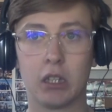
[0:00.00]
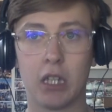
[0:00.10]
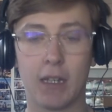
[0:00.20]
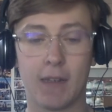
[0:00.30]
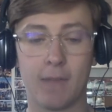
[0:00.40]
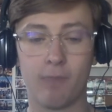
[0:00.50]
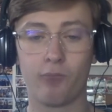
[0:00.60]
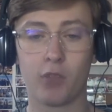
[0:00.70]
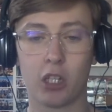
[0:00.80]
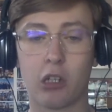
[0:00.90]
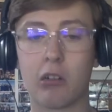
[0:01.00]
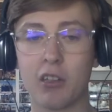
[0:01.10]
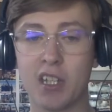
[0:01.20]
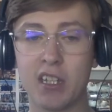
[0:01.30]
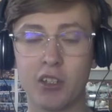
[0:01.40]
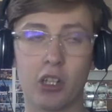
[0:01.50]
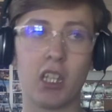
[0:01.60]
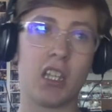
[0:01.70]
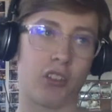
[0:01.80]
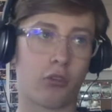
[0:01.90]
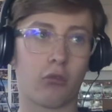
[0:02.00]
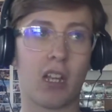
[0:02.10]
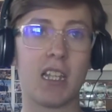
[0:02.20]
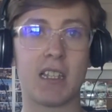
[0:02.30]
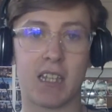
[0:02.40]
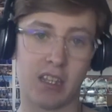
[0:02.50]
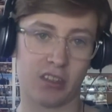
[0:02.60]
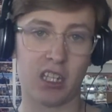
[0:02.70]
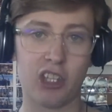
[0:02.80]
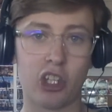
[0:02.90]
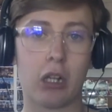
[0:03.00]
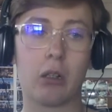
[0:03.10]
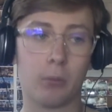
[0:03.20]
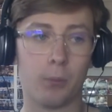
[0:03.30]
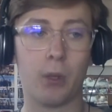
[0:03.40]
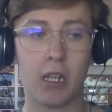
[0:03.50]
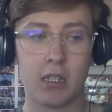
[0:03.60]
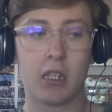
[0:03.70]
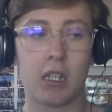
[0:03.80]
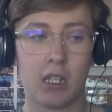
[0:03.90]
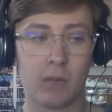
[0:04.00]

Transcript: Of course, he's not as great as Heath Ledger, but